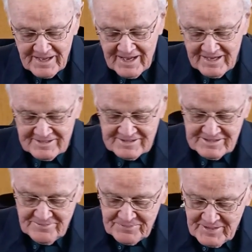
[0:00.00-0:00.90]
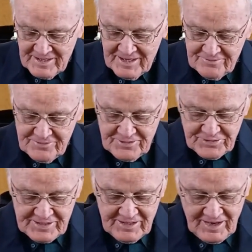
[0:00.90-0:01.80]
and
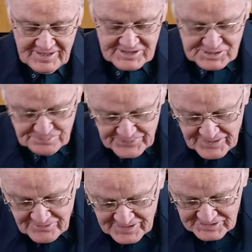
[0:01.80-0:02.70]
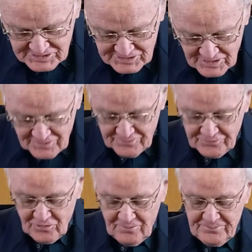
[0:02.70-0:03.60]
everything I experience
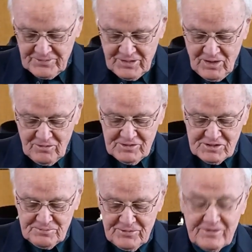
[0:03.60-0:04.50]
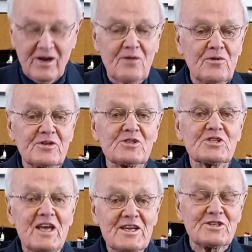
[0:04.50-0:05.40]
from the Holy Spirit, I want to
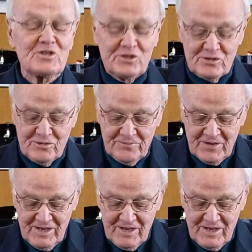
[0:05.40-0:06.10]
say to you,